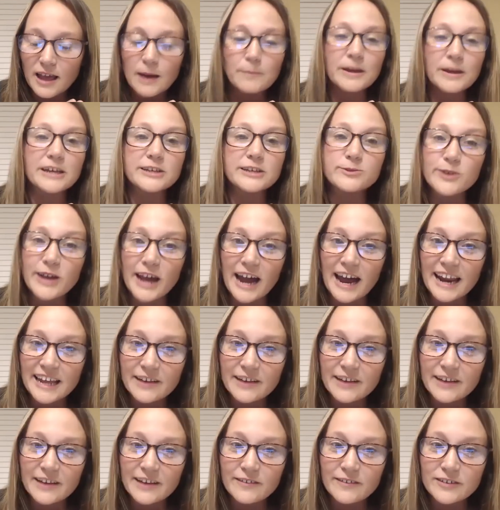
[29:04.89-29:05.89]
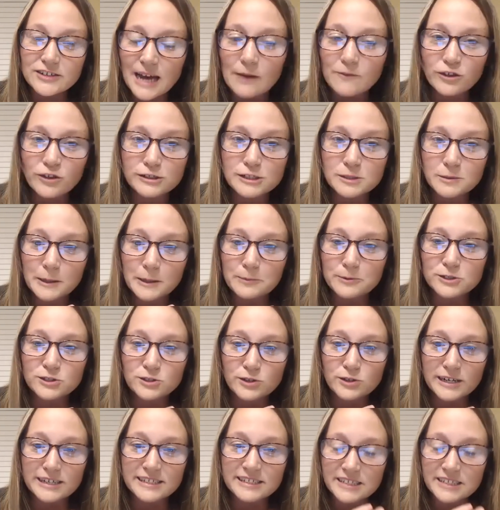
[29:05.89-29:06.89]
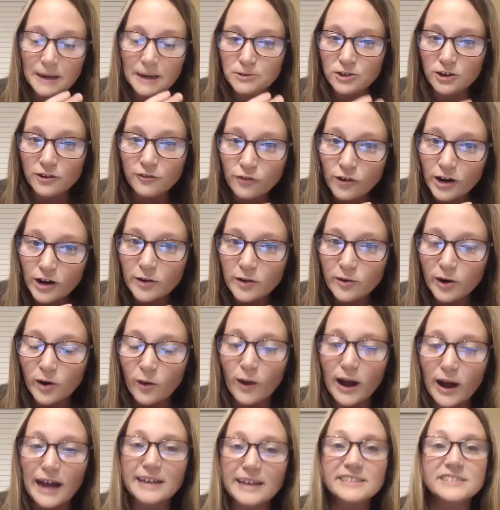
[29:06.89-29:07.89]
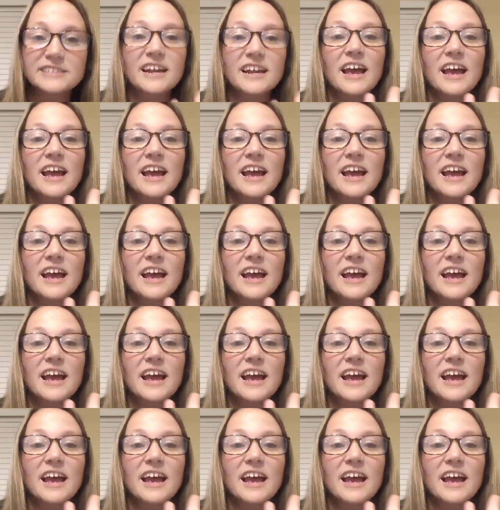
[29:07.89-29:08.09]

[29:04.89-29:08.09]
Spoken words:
because we got to give it time for those people to accept your friend request.